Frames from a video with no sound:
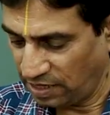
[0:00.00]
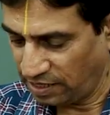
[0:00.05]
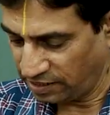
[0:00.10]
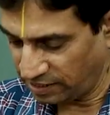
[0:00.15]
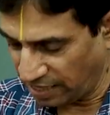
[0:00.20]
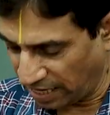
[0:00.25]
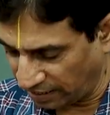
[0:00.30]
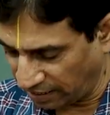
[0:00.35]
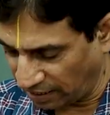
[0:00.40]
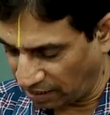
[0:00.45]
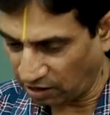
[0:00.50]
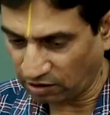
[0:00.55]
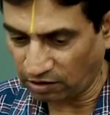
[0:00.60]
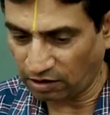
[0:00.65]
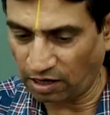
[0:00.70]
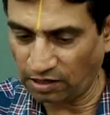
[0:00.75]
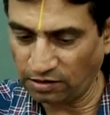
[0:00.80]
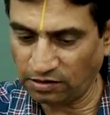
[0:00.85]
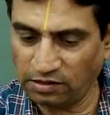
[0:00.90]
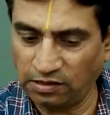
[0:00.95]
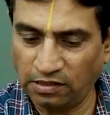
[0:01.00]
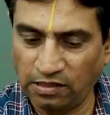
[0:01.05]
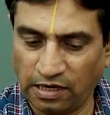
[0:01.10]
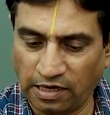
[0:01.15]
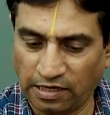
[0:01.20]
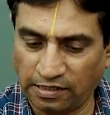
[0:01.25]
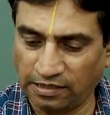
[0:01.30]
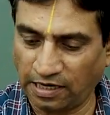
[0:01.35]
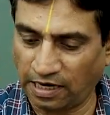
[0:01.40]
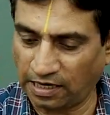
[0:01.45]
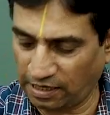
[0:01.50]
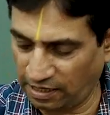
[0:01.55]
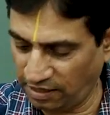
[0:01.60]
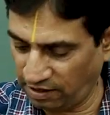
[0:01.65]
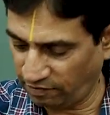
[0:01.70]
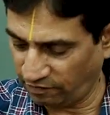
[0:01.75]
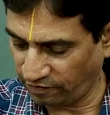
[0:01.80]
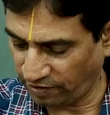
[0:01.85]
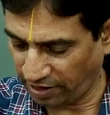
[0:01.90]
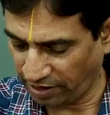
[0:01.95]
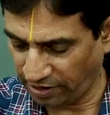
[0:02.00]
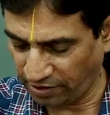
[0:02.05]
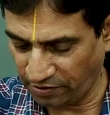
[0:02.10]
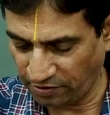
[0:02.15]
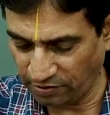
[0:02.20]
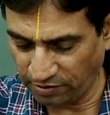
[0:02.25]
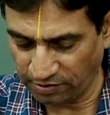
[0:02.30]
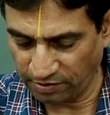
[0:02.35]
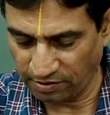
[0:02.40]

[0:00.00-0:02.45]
8 electrons exactly, very good.